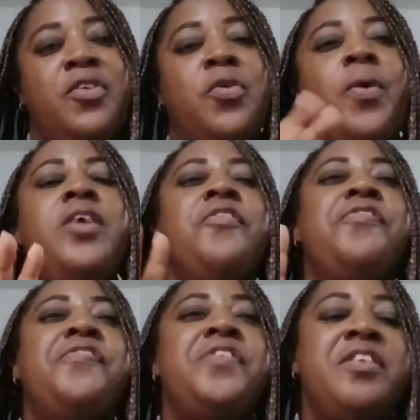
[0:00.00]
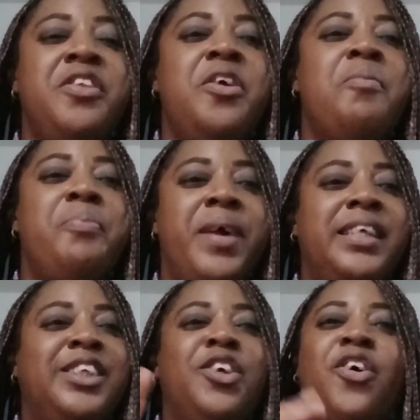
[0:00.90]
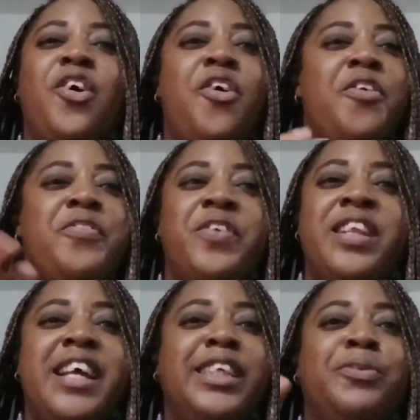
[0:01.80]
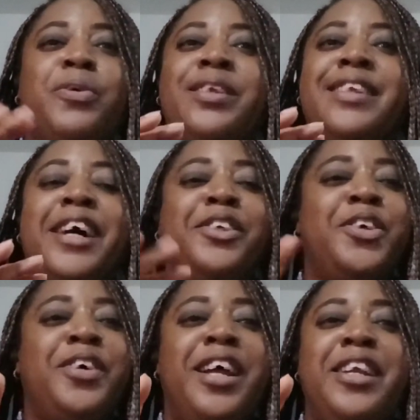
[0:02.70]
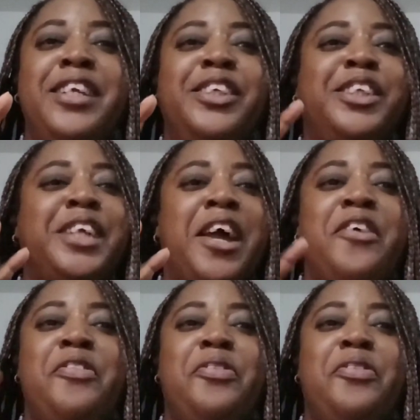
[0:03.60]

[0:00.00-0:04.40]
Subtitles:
So when you feel your best, your confidence will naturally shine